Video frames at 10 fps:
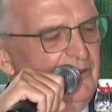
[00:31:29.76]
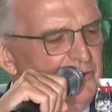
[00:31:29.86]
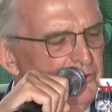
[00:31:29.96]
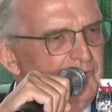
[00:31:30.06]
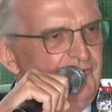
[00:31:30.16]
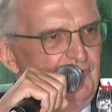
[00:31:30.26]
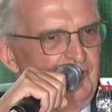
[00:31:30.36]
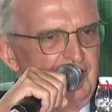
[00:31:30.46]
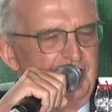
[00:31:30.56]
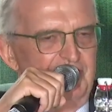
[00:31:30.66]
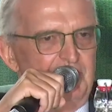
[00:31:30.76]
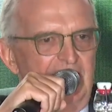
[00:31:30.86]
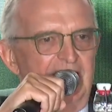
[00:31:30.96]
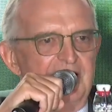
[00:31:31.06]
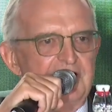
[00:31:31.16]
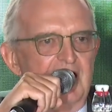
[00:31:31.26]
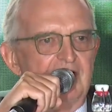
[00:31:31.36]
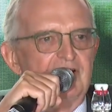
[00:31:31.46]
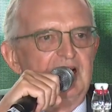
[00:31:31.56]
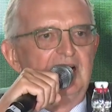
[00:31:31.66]
awful lot of mileage out
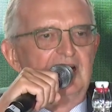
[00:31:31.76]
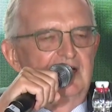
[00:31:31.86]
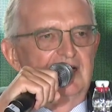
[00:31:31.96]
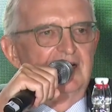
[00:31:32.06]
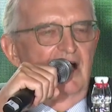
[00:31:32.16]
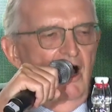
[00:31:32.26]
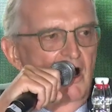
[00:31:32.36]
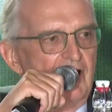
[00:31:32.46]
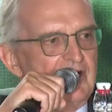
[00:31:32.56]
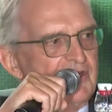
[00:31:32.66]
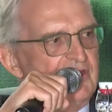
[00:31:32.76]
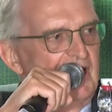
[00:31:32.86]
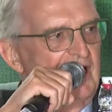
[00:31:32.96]
of harnessing